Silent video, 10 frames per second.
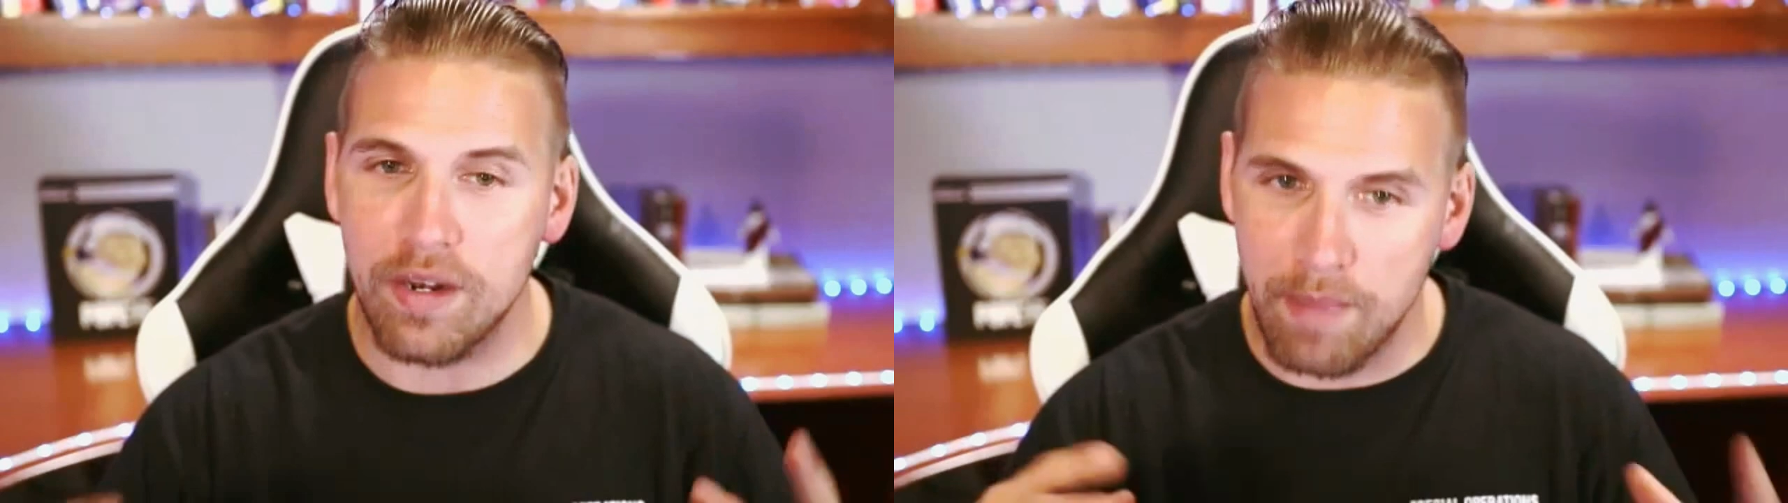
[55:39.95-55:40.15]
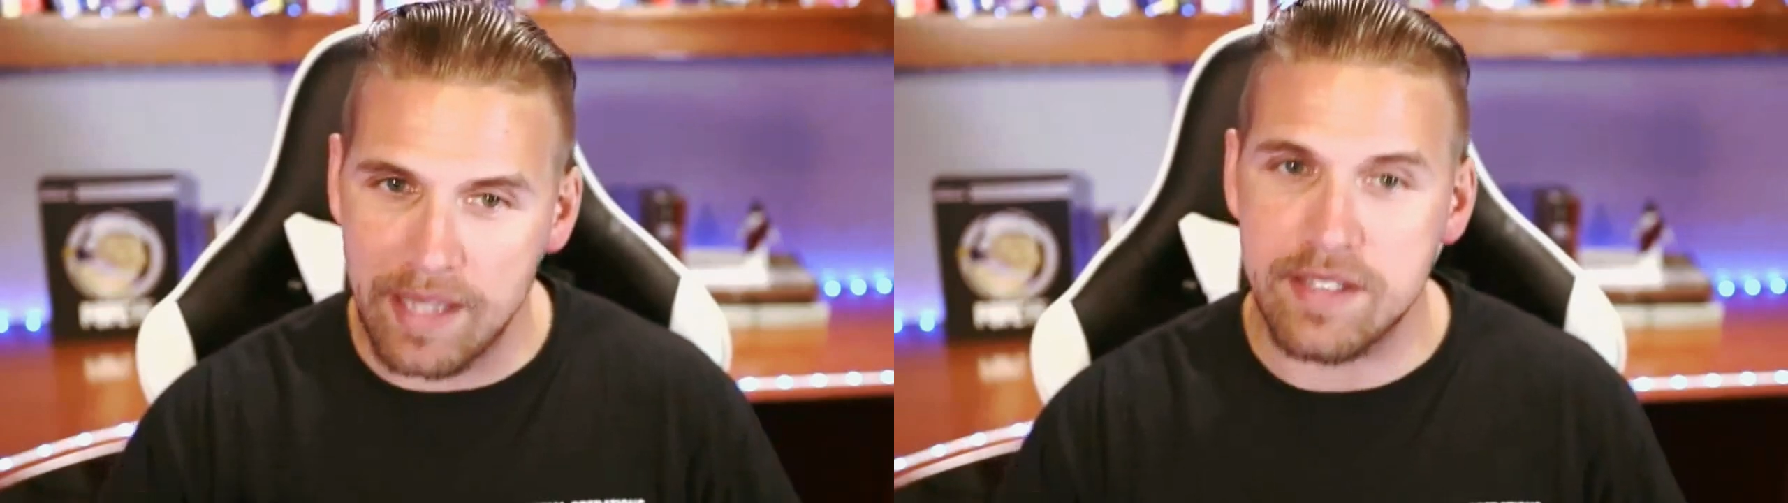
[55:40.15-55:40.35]

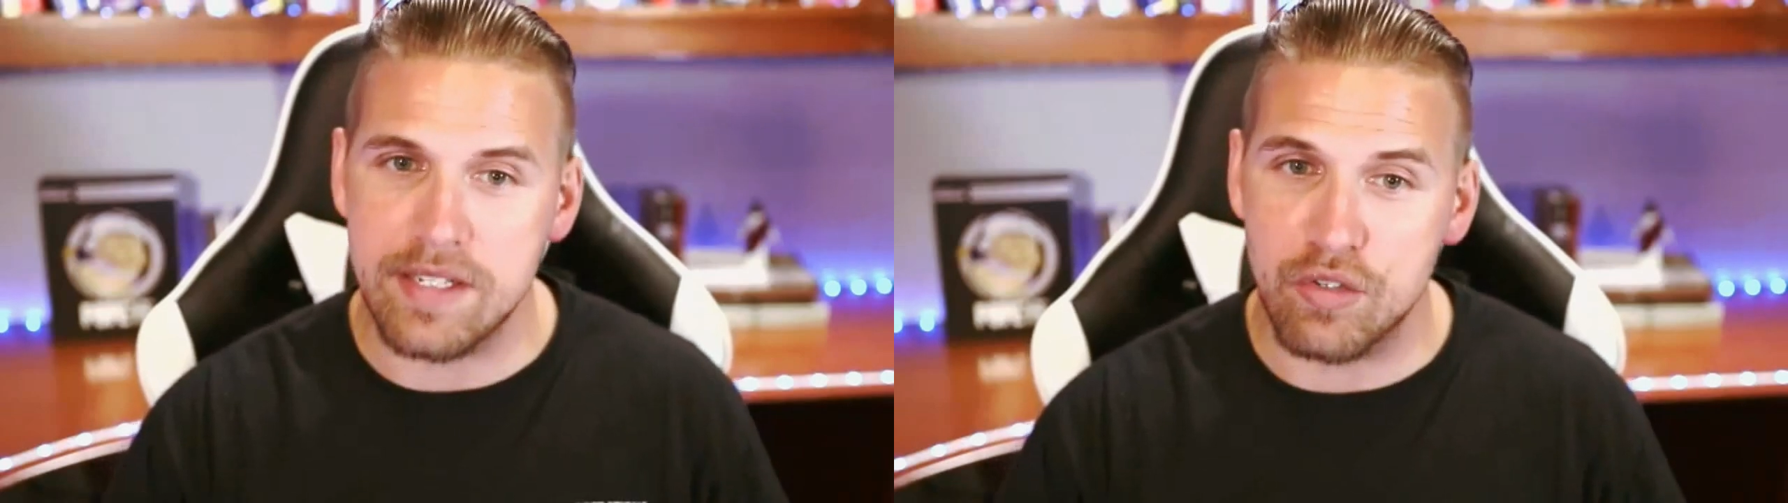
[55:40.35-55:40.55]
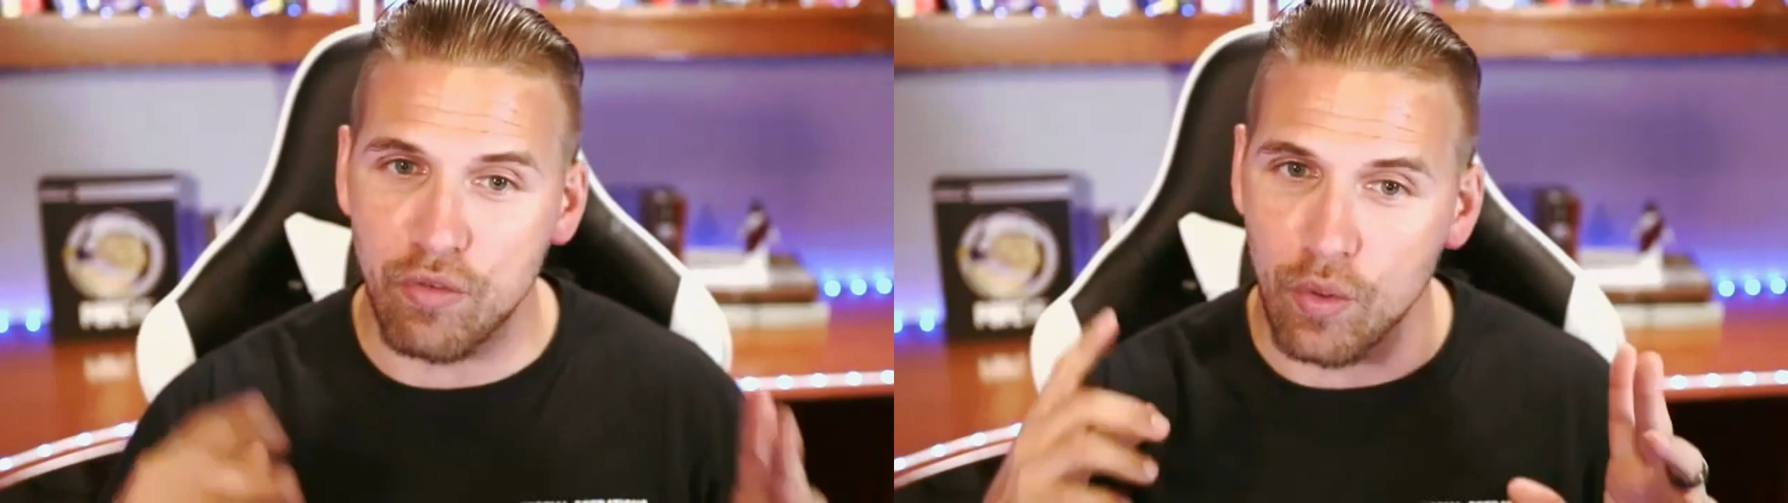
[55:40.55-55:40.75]

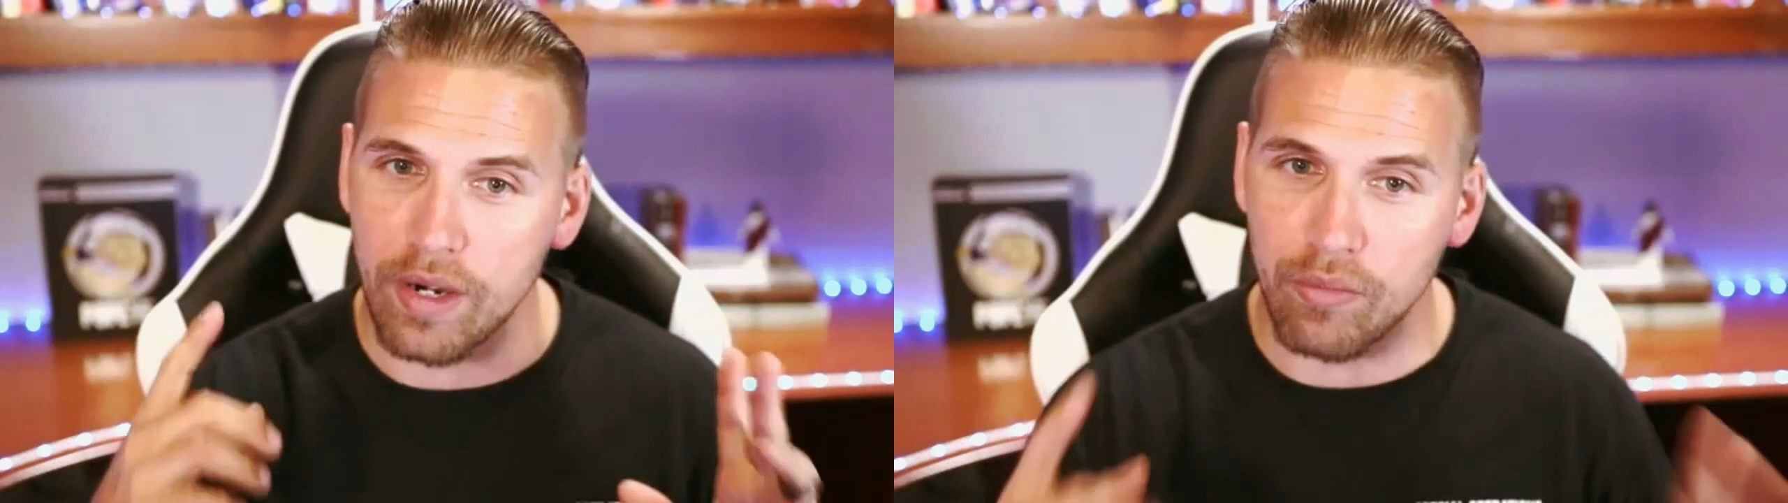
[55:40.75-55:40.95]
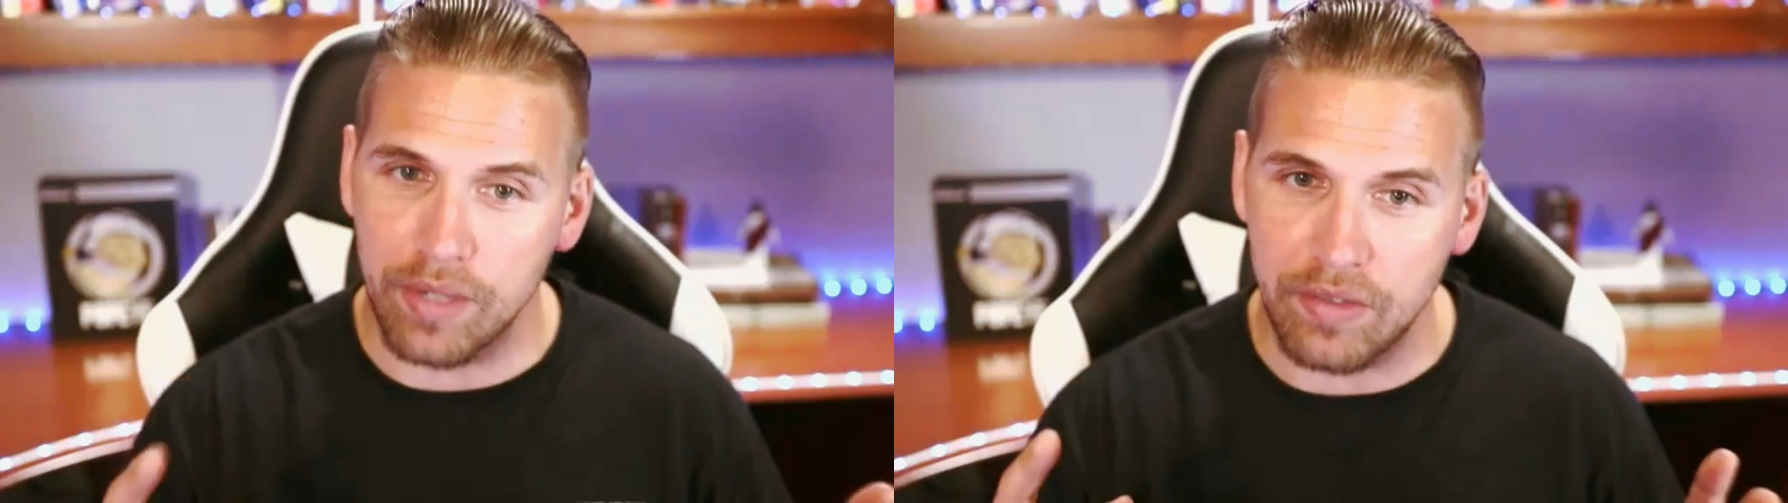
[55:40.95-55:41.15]
message for a
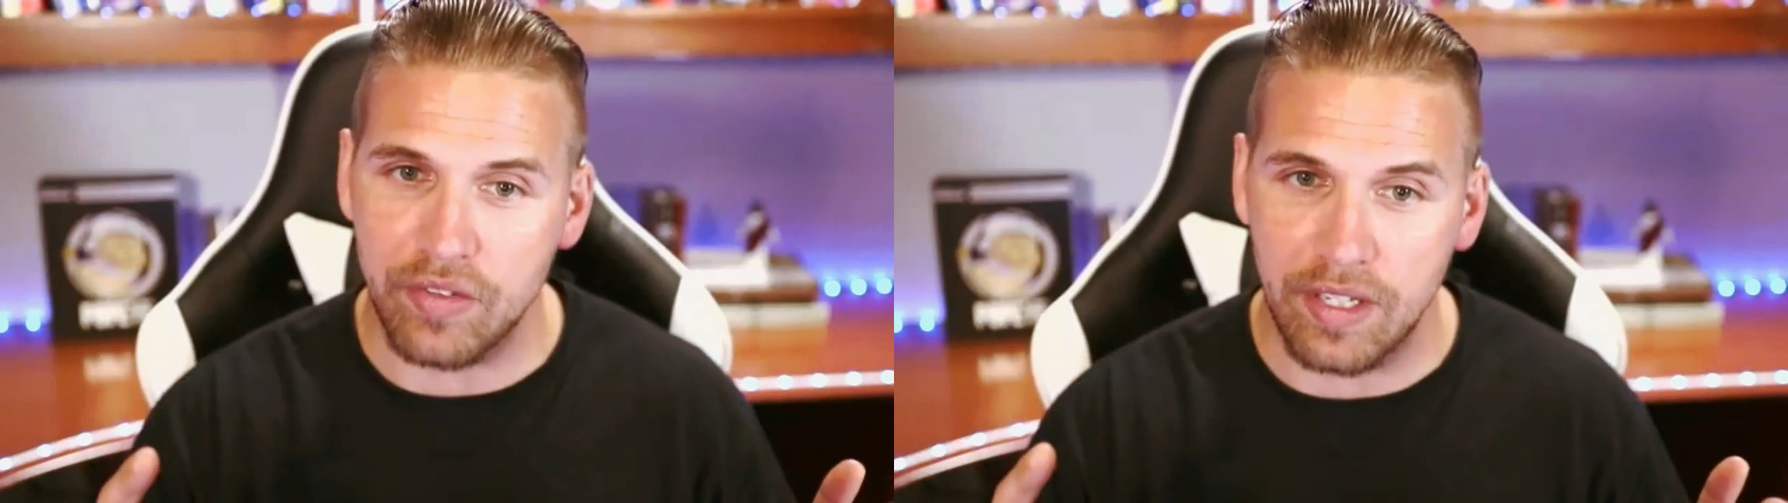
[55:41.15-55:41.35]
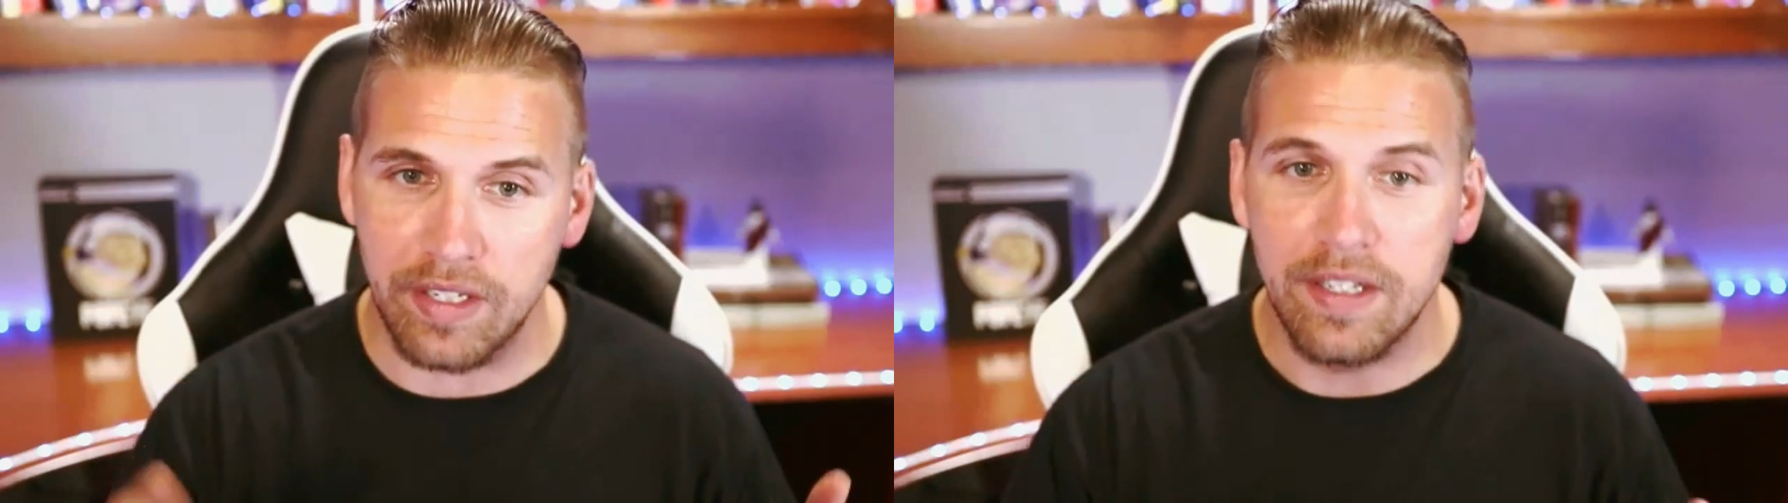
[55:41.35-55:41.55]

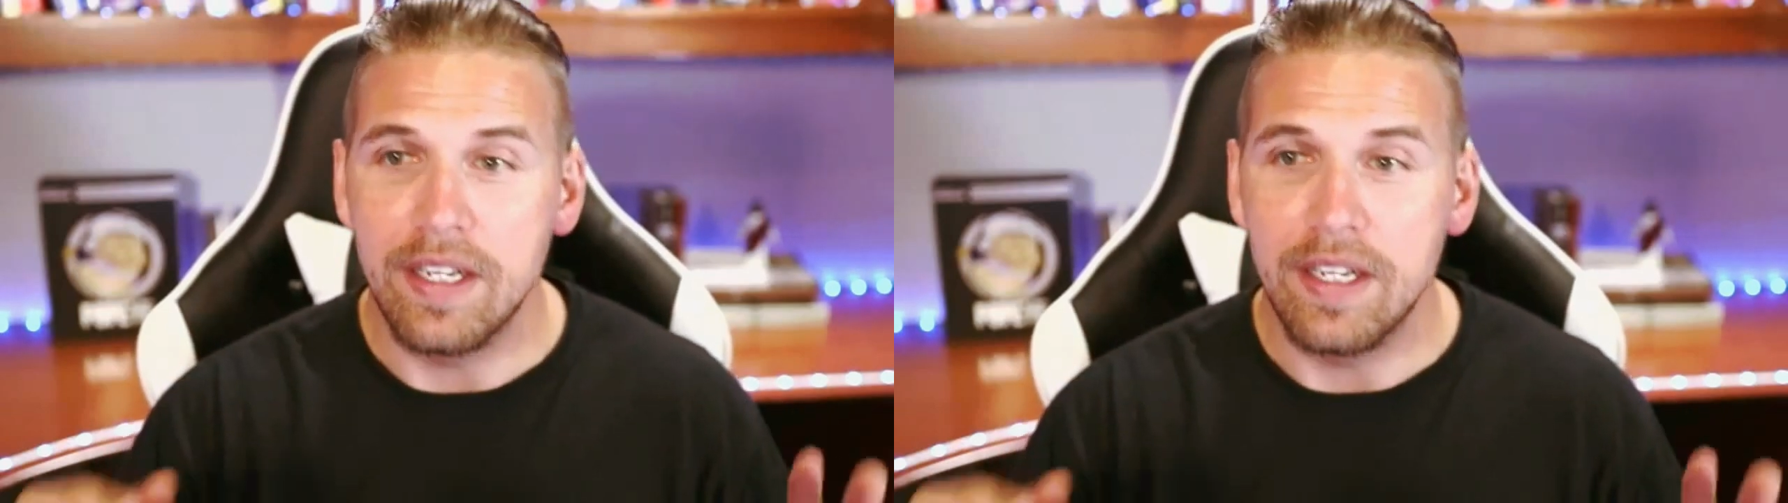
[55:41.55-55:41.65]
reason,